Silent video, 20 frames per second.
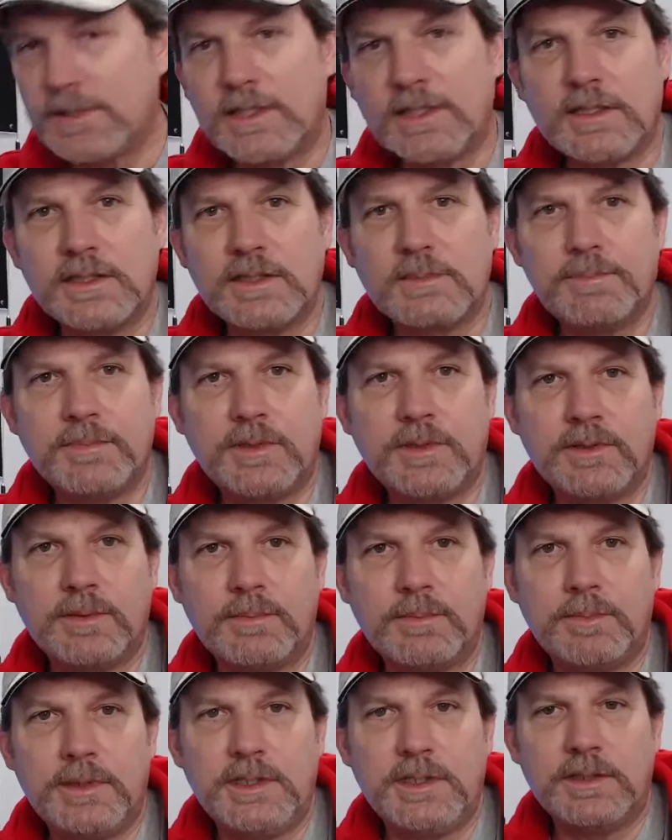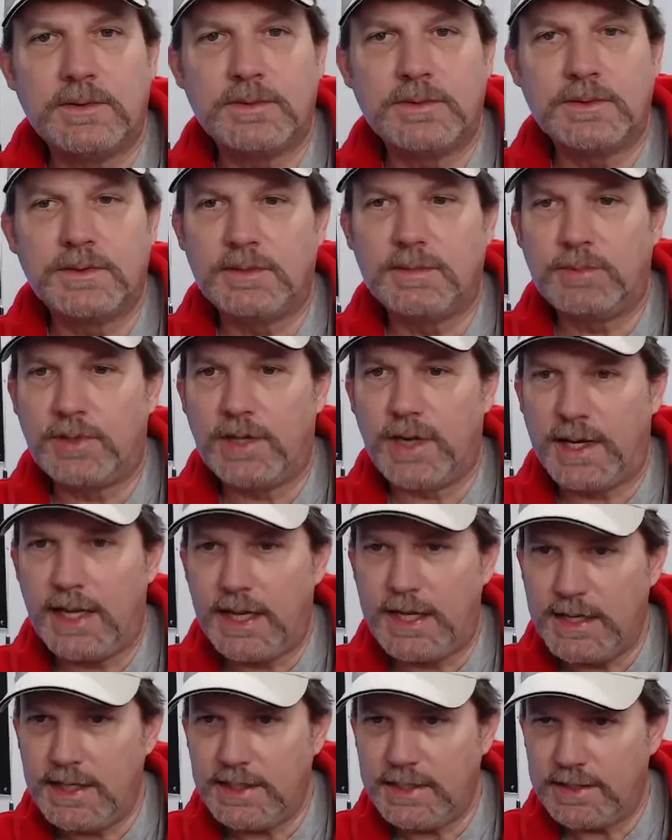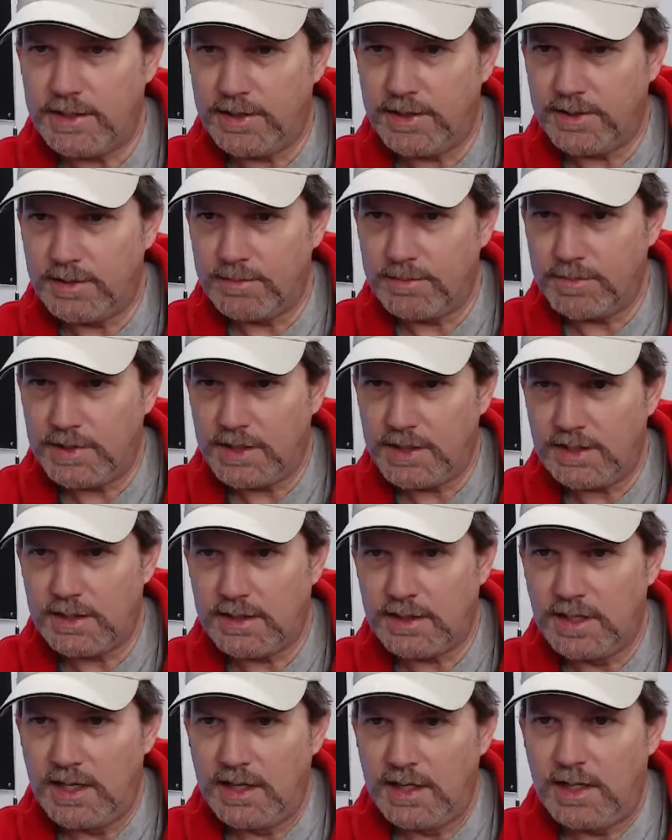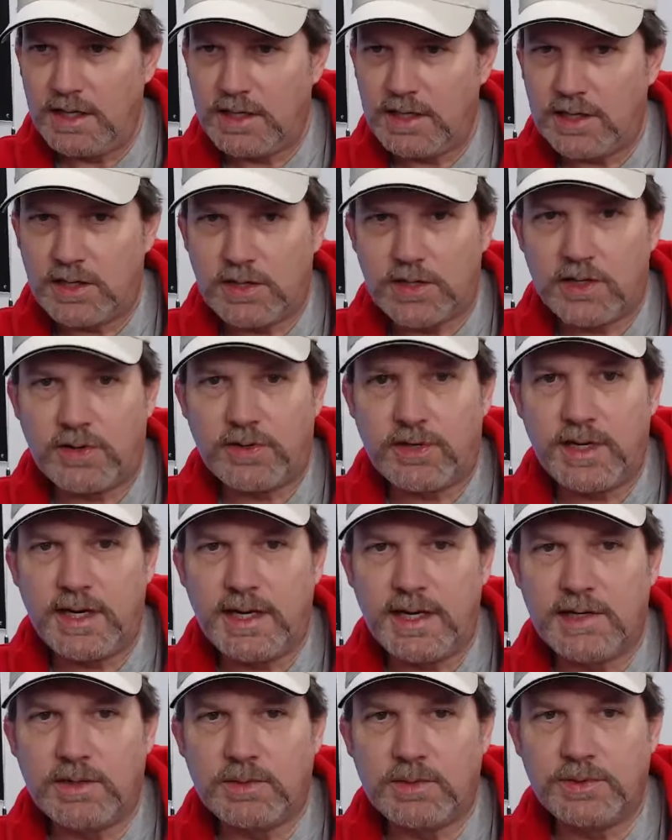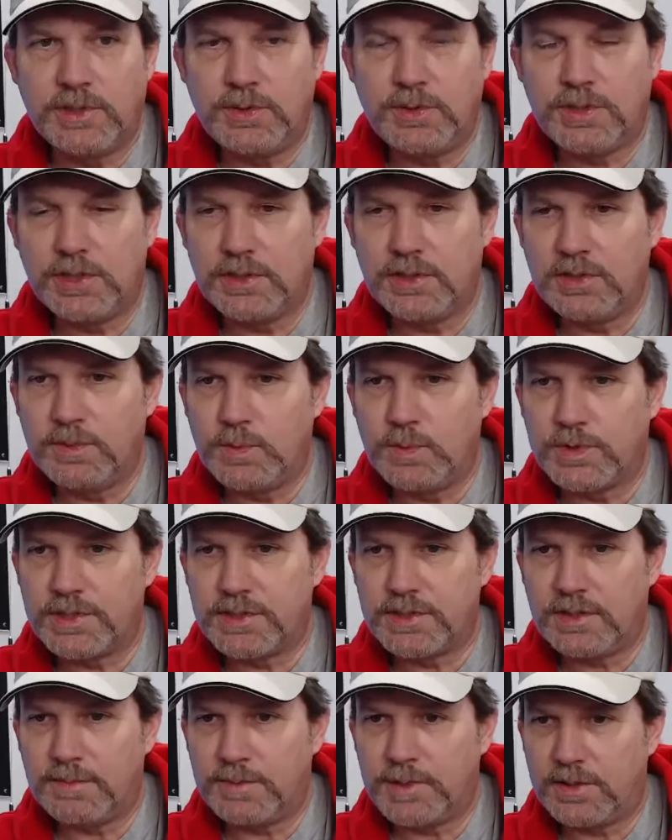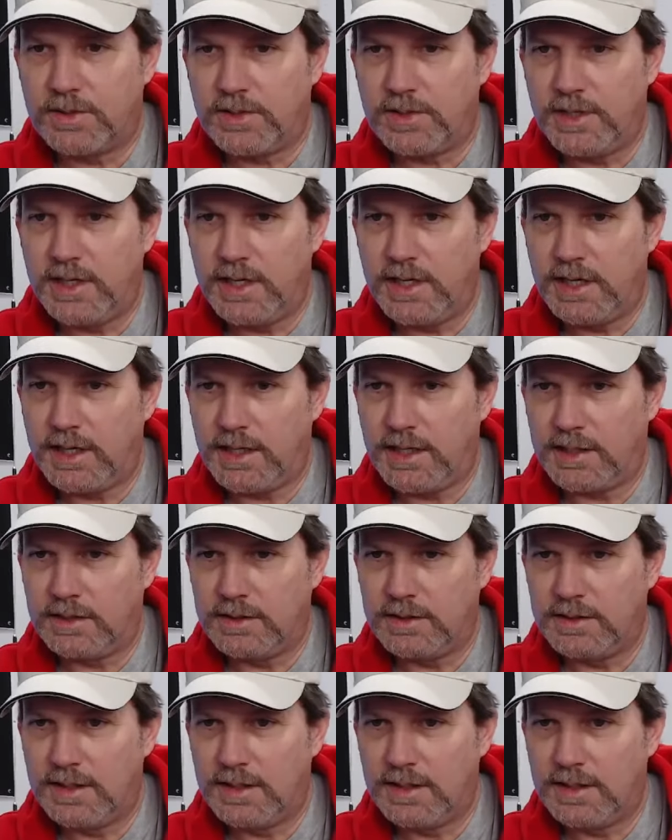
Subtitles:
I'm going to be on number 8 here in a minute. Craig on YouTube. What's up, Craig?